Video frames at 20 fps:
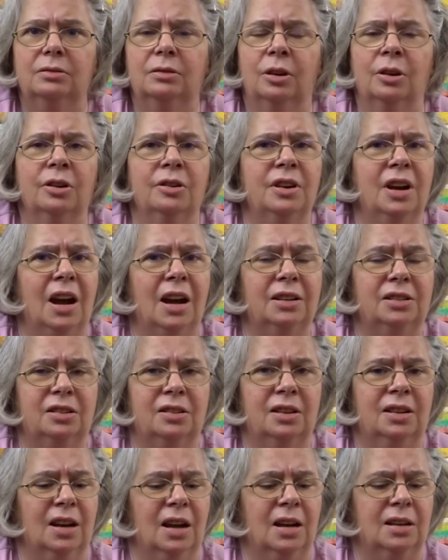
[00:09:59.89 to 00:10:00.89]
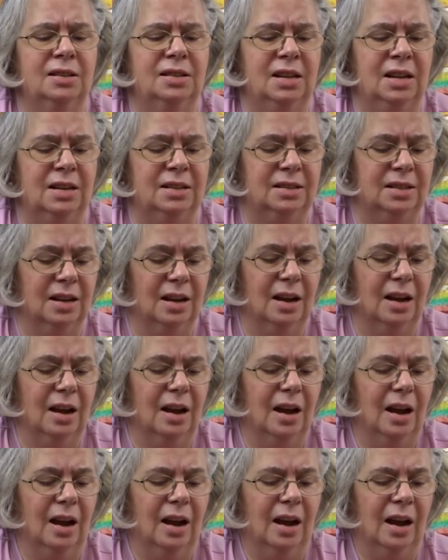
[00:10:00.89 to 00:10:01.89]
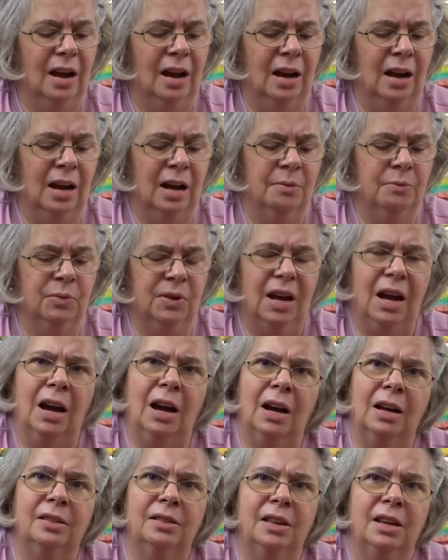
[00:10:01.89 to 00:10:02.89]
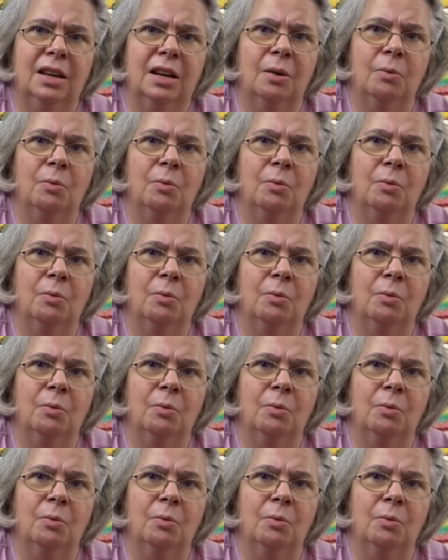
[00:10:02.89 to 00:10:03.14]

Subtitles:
or not to the contest, I think I